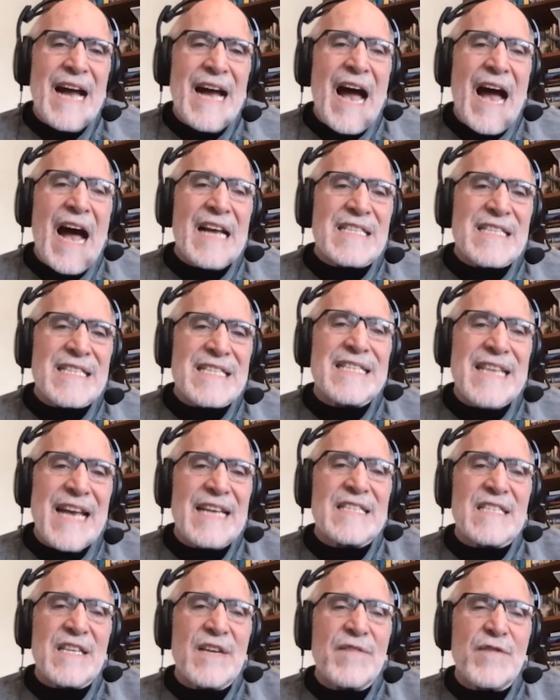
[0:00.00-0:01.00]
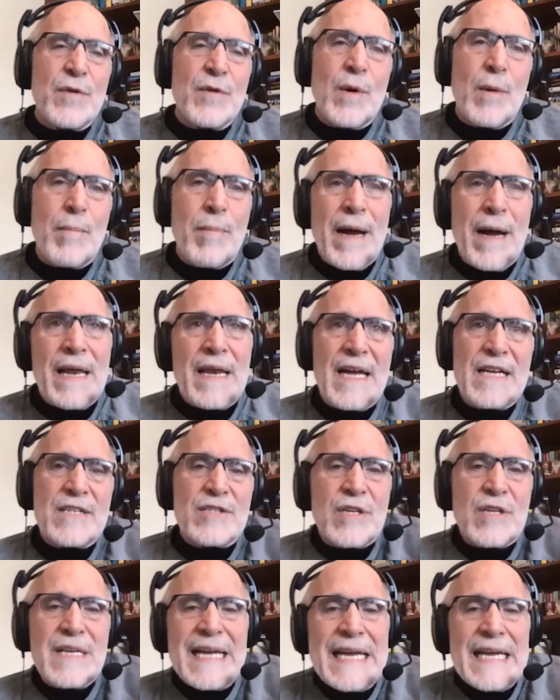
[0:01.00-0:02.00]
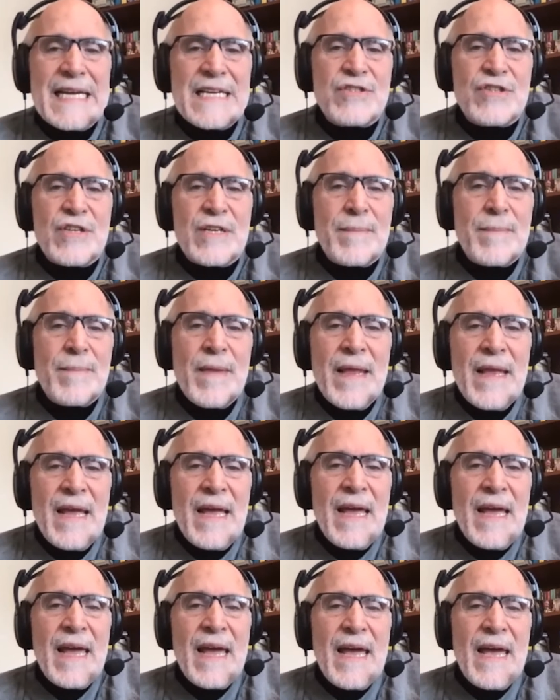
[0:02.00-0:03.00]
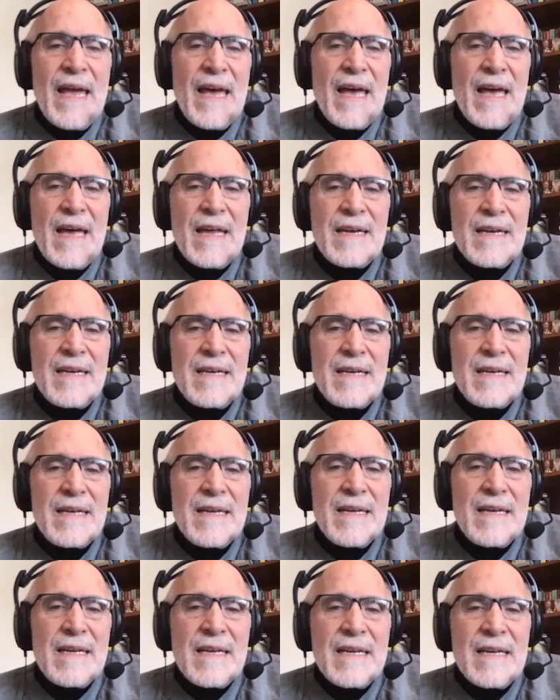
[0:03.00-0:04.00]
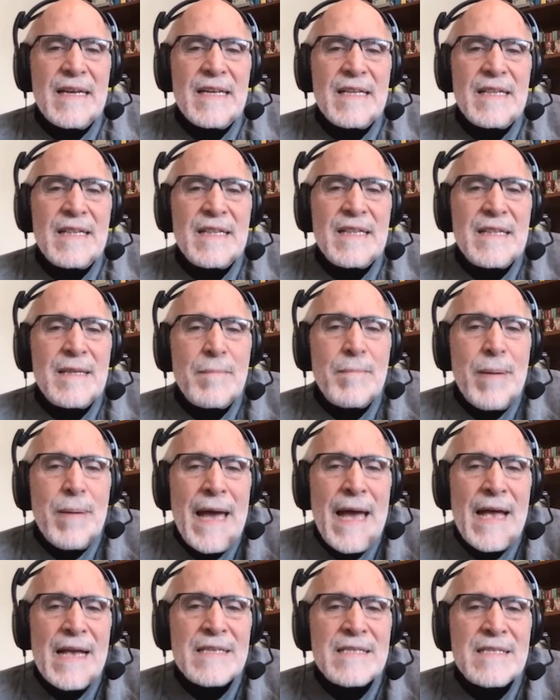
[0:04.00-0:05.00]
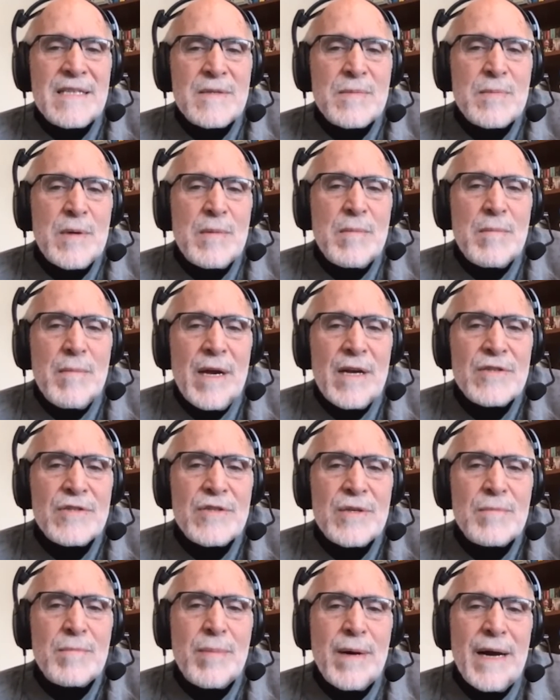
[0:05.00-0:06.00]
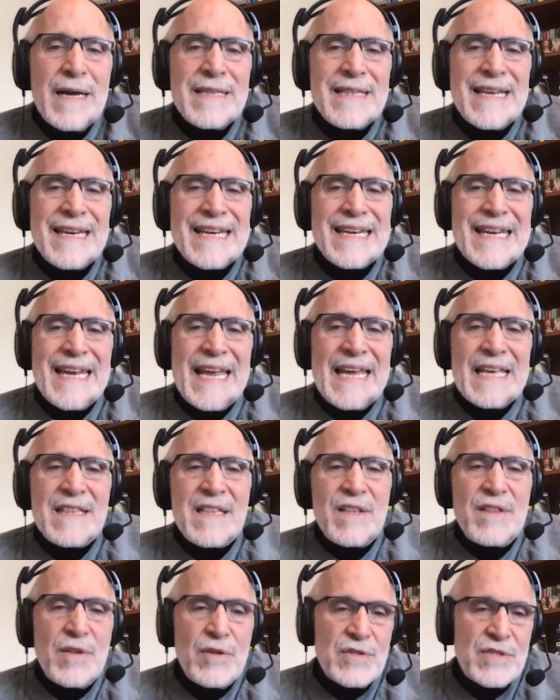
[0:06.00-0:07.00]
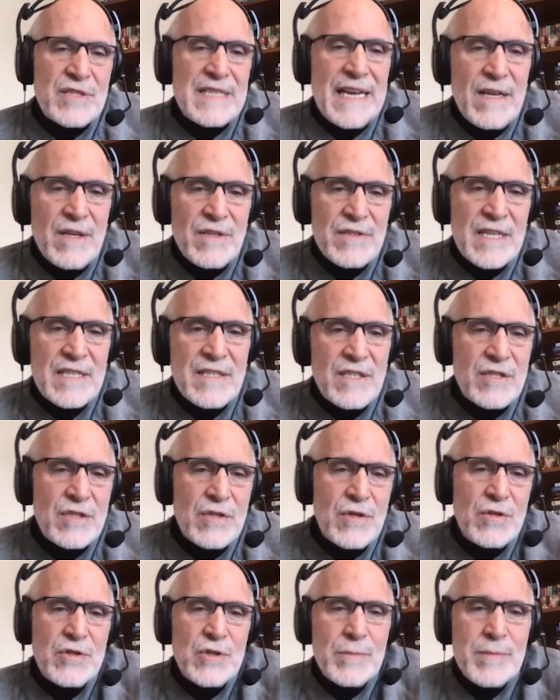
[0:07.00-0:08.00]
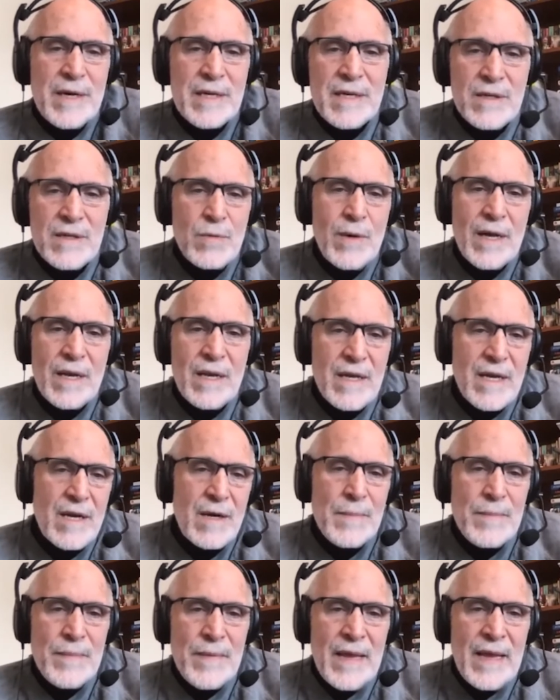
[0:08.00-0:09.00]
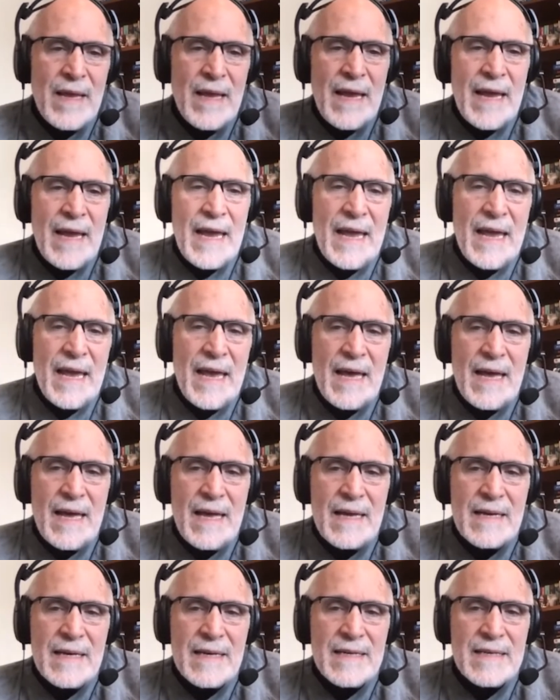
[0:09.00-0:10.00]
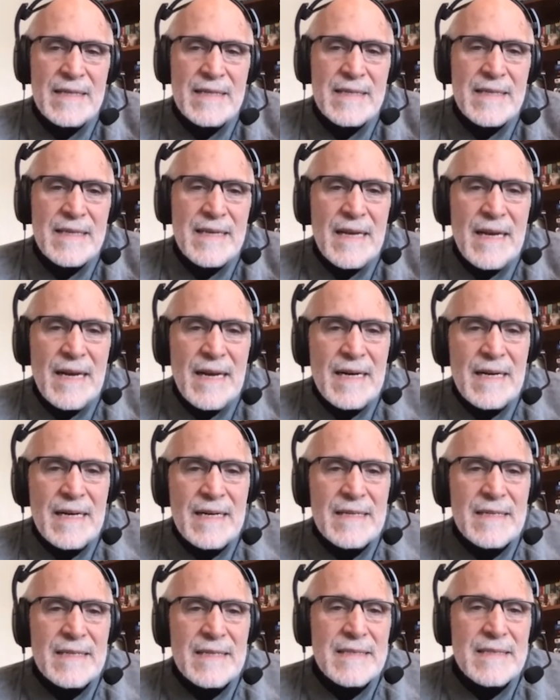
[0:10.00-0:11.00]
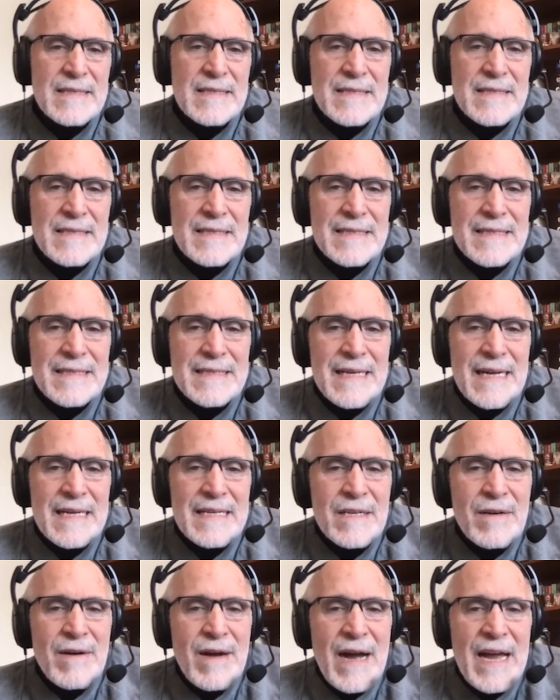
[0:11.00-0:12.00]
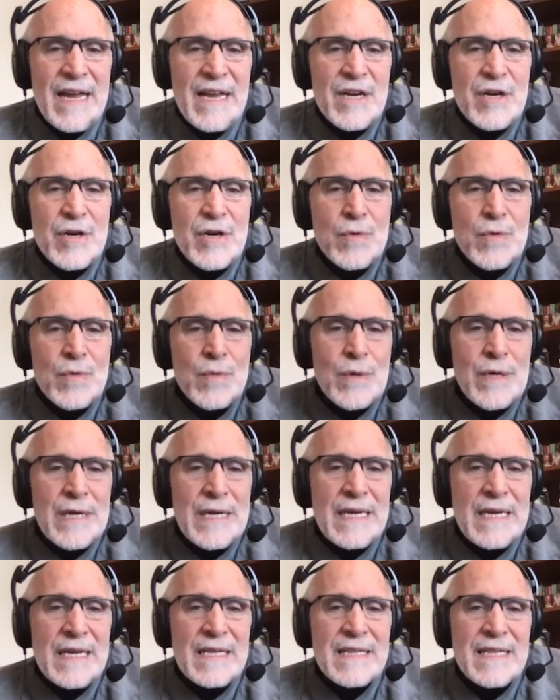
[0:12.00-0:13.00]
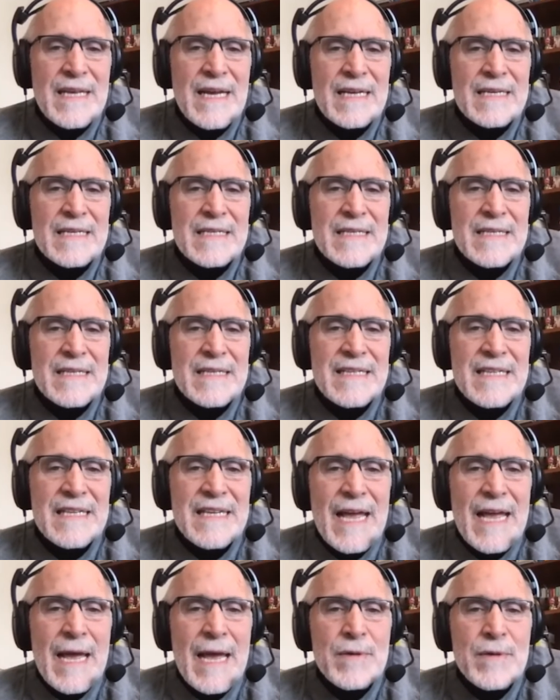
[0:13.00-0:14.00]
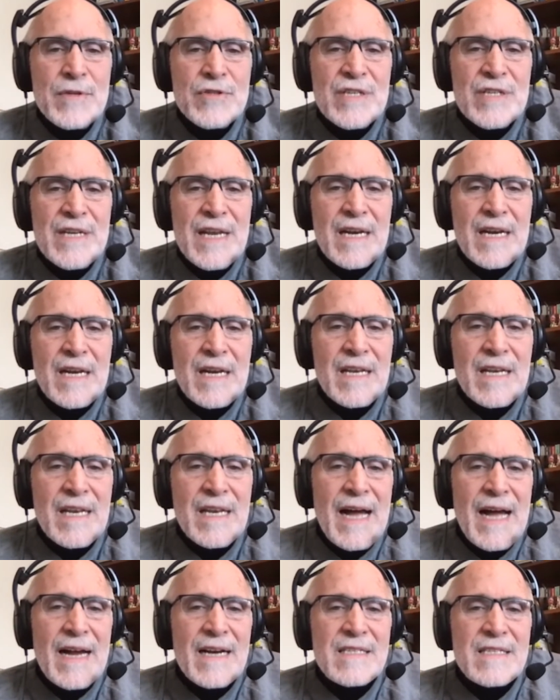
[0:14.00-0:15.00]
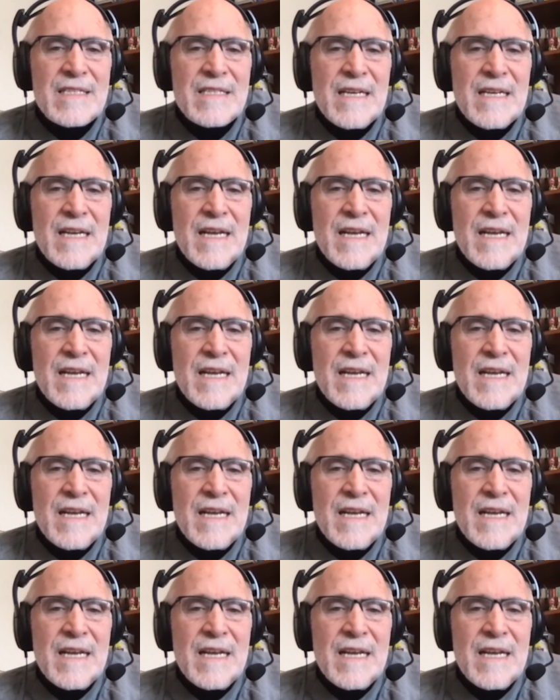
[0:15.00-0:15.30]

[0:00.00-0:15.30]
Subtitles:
assess, if you will, biological aging. And in the past, it's been measured by the length of those tails I just told you about a little while ago. And, I agree that the epigenetic clocks